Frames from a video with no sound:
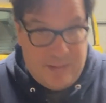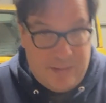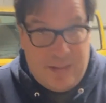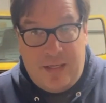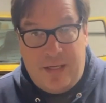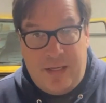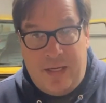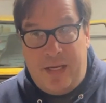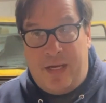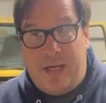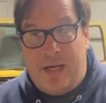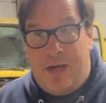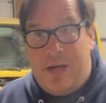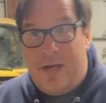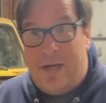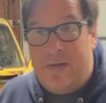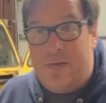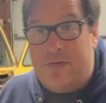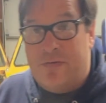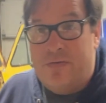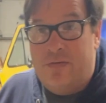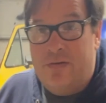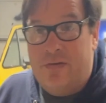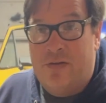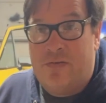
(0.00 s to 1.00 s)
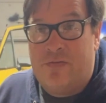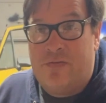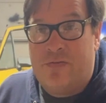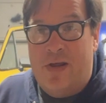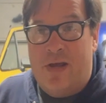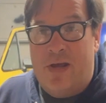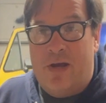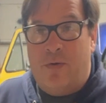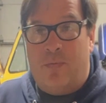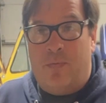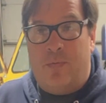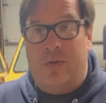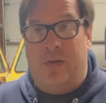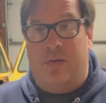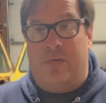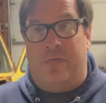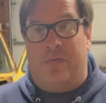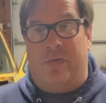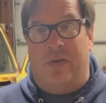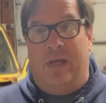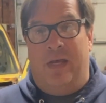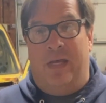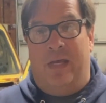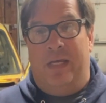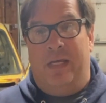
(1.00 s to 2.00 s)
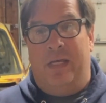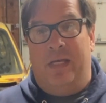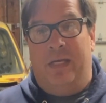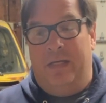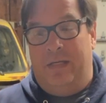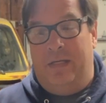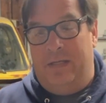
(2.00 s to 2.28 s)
Hey guys, it's now Wednesday.